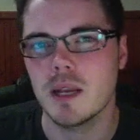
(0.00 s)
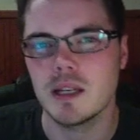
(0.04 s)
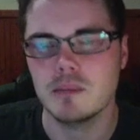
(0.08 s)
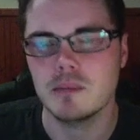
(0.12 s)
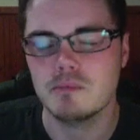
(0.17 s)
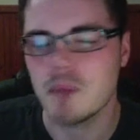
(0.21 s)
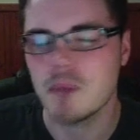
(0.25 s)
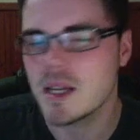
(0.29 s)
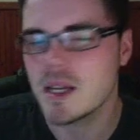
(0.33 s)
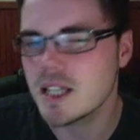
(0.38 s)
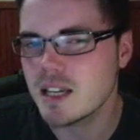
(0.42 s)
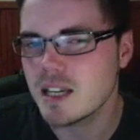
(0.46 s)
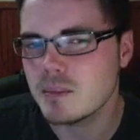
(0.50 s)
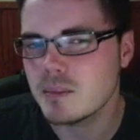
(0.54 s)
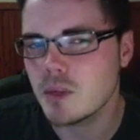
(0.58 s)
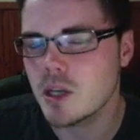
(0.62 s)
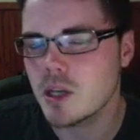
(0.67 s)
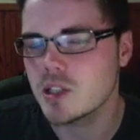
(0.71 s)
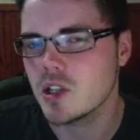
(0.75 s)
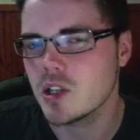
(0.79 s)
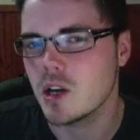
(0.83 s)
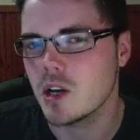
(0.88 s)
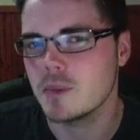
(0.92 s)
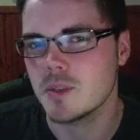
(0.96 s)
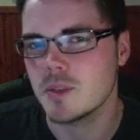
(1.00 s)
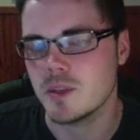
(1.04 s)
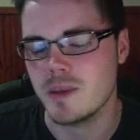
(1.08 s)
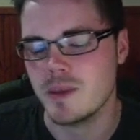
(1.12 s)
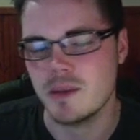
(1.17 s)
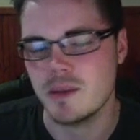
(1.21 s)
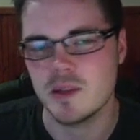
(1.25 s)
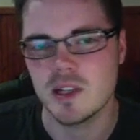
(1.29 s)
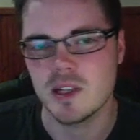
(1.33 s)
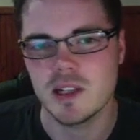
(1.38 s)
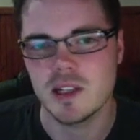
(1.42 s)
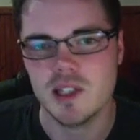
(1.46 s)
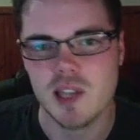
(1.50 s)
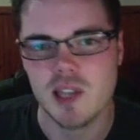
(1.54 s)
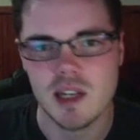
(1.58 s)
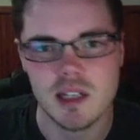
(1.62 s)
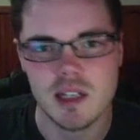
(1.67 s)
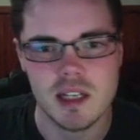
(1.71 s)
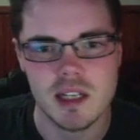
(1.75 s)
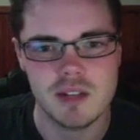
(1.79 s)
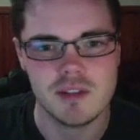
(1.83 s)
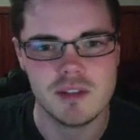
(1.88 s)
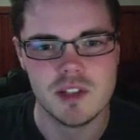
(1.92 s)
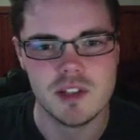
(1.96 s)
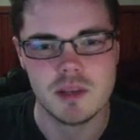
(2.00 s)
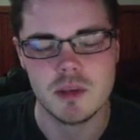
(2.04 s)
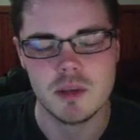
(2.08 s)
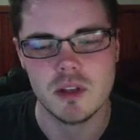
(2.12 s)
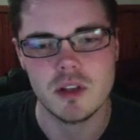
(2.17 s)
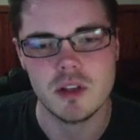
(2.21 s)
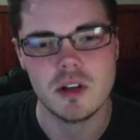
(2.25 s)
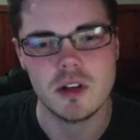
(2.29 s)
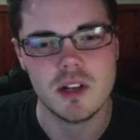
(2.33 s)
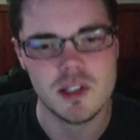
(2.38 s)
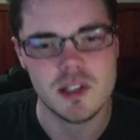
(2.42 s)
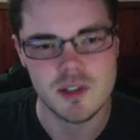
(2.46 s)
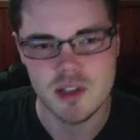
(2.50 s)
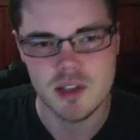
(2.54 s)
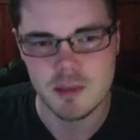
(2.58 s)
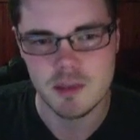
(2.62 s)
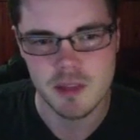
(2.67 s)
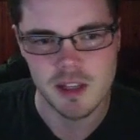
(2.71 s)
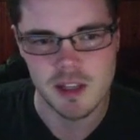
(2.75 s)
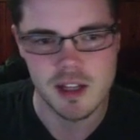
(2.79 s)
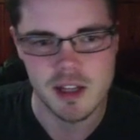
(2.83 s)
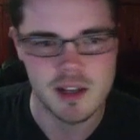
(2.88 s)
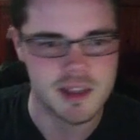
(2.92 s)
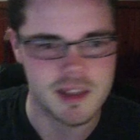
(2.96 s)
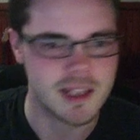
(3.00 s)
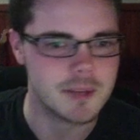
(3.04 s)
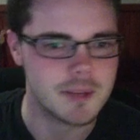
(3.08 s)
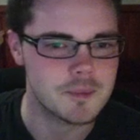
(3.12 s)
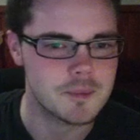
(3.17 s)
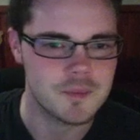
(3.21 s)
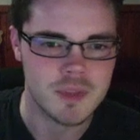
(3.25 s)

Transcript: Monday my time, so maybe Sunday for some of you guys or something like that.